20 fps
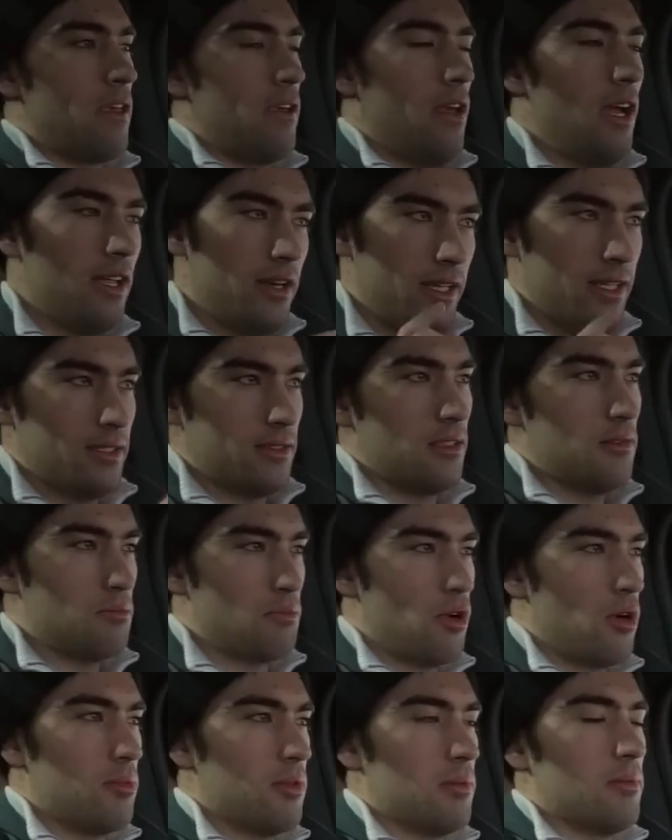And here's the
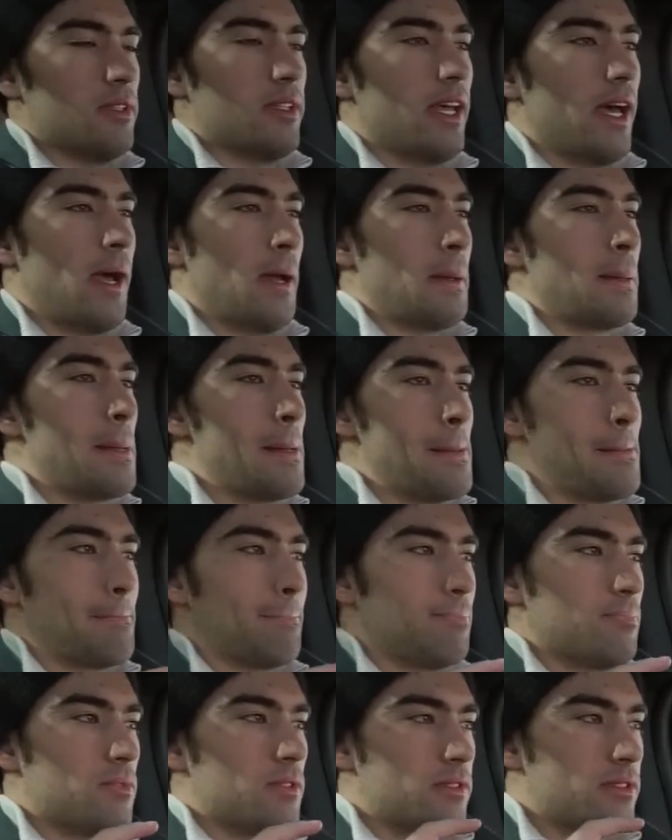problem with that.
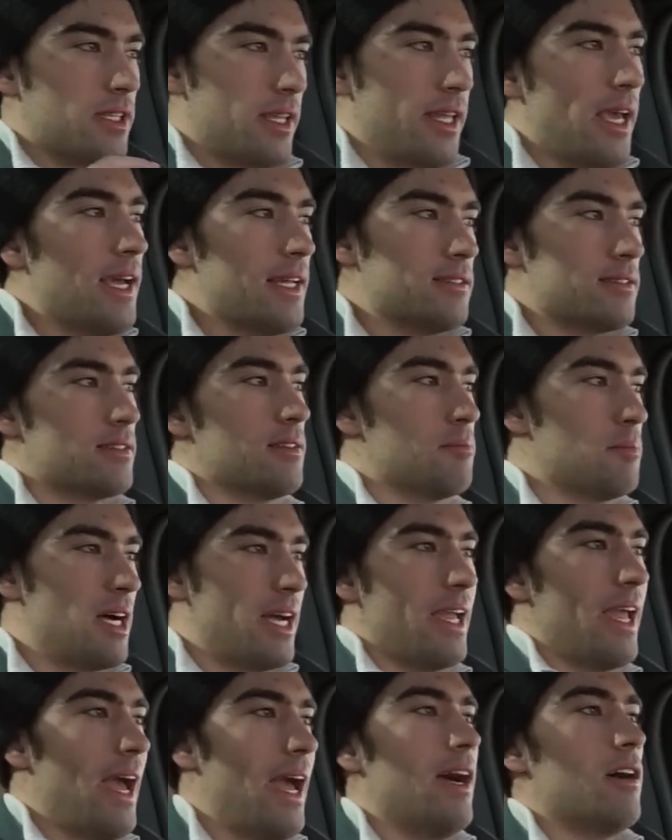To get to
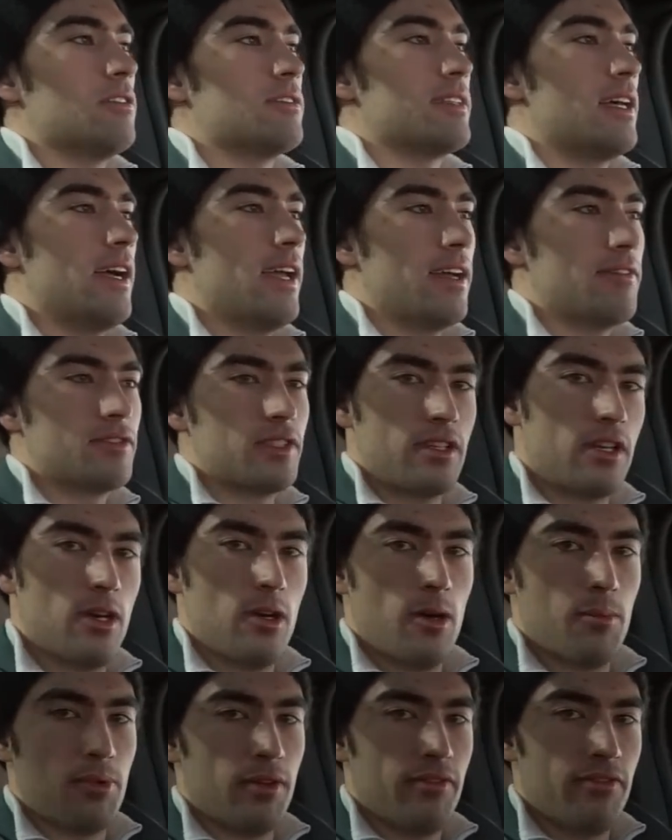my house, I have to
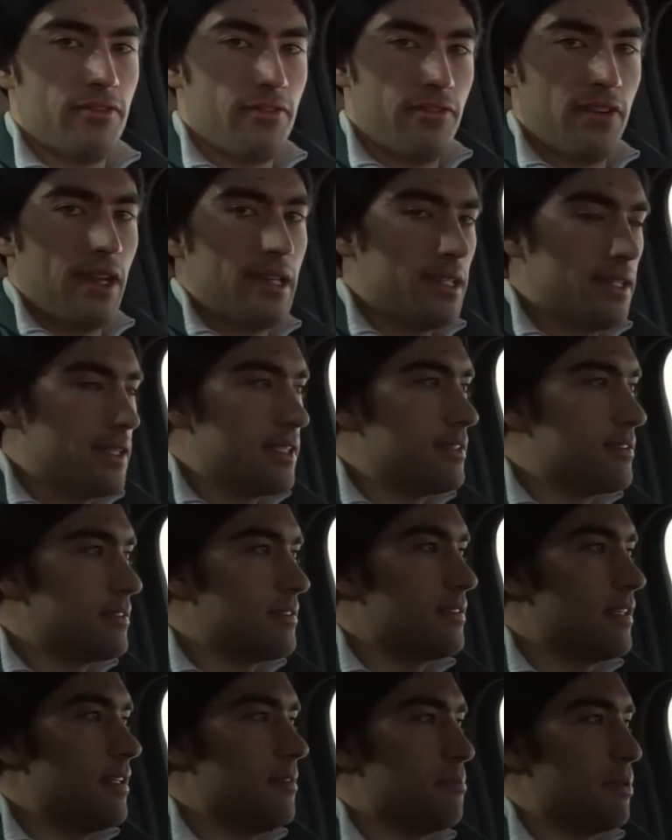go up a fairly
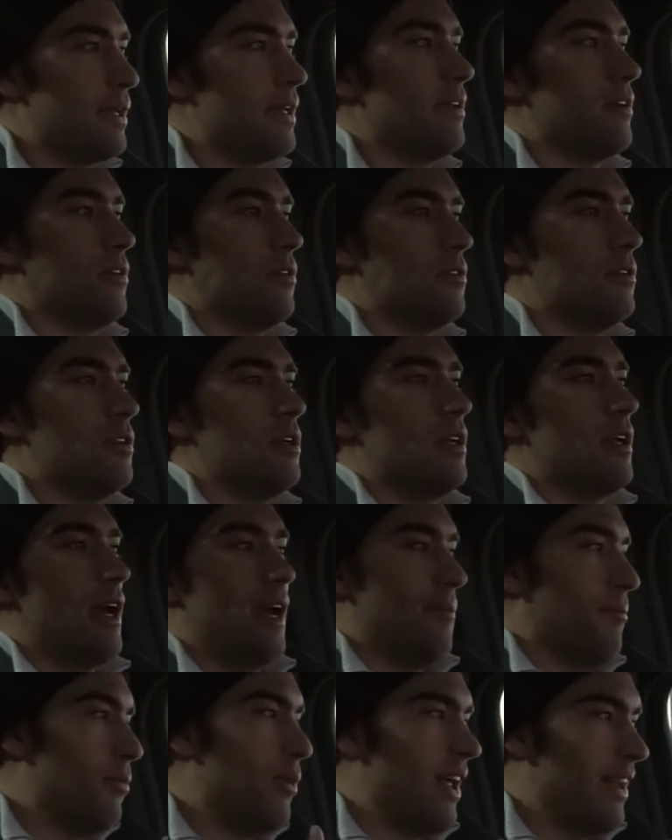steep hill,
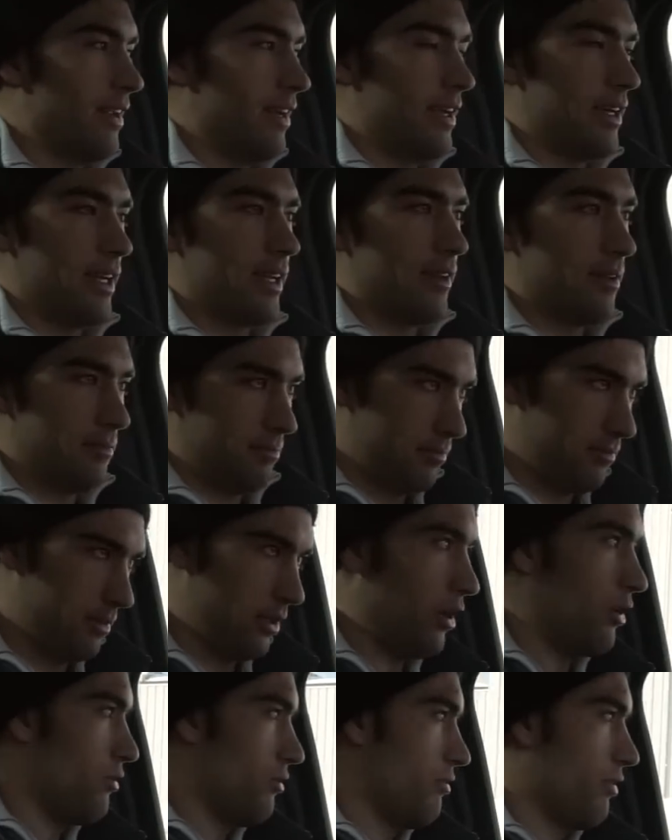and when I
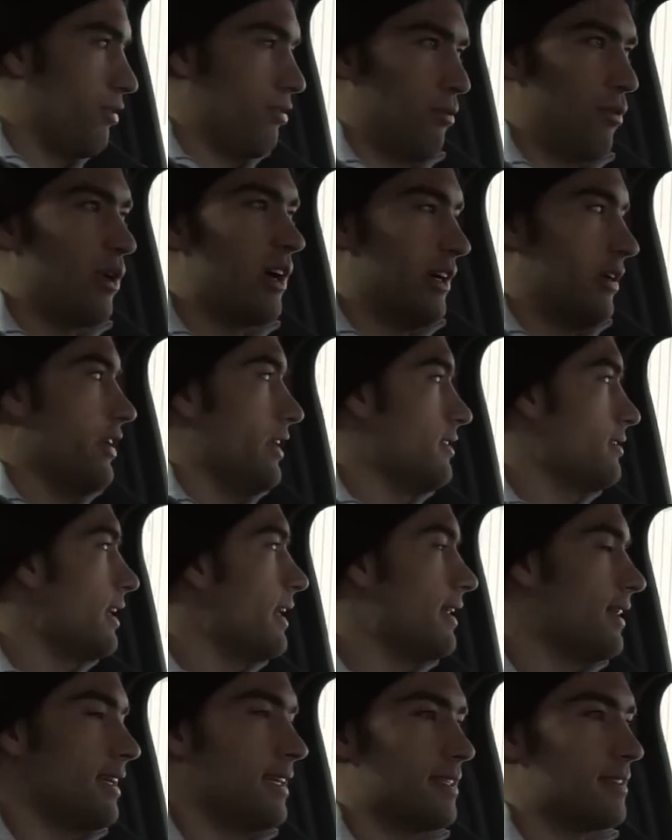go through it on a
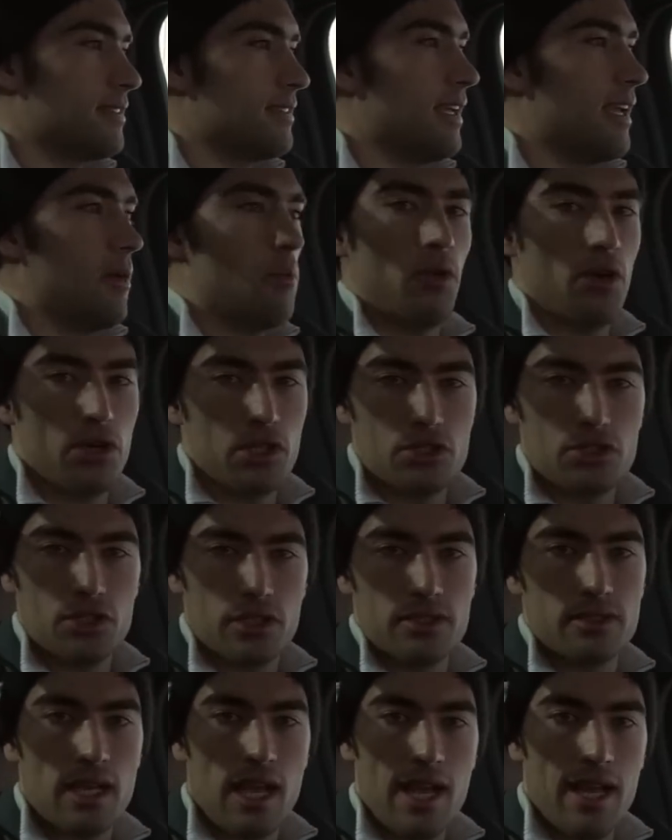day like today where it's
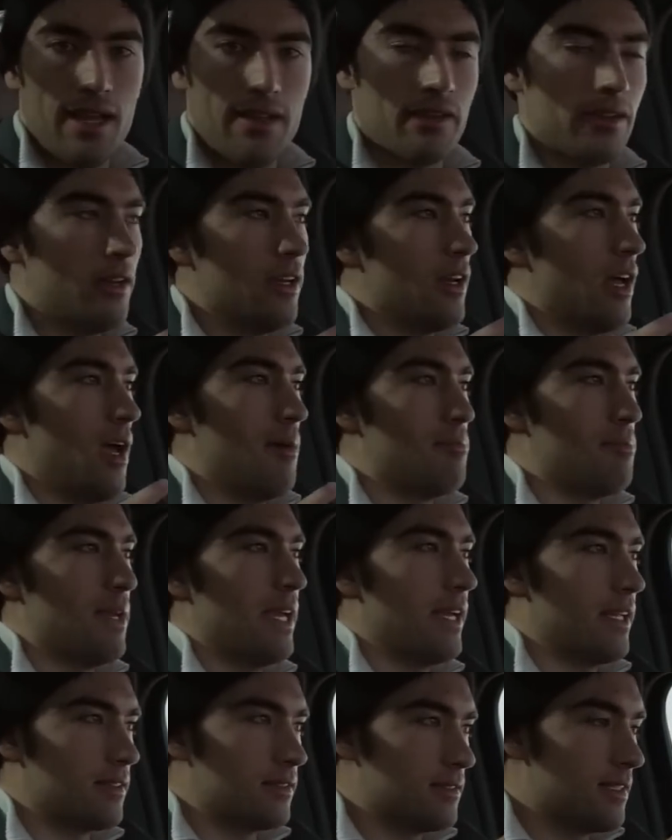just had a
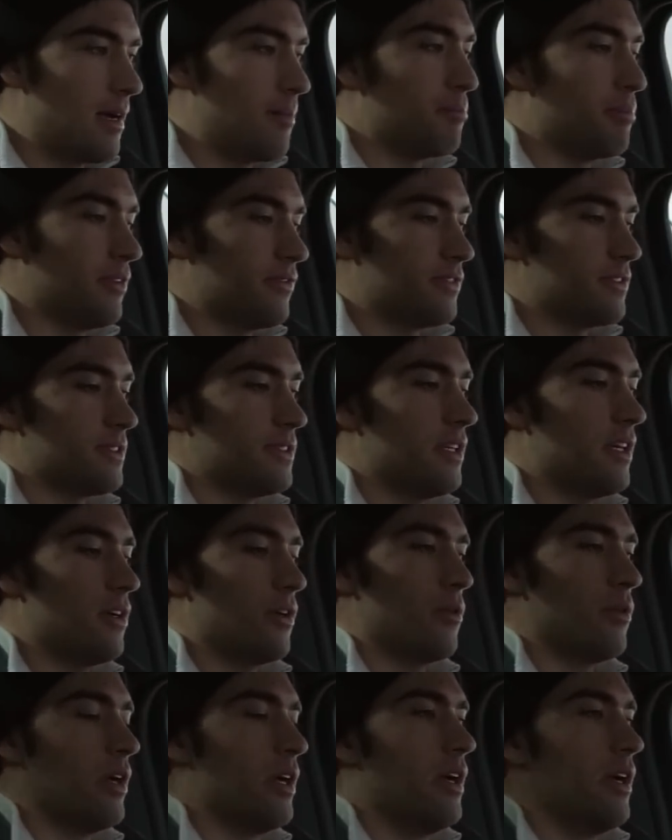big dump of
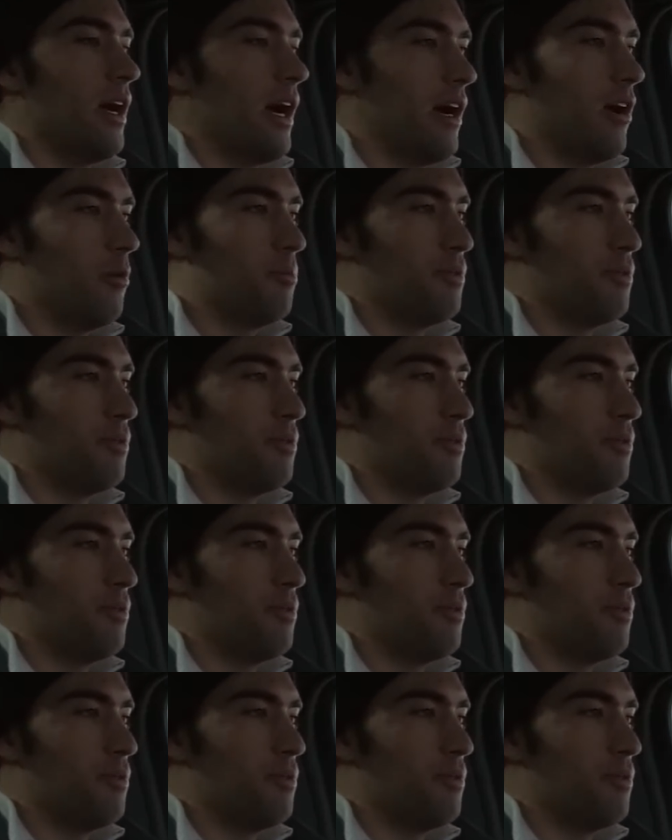snow, I'll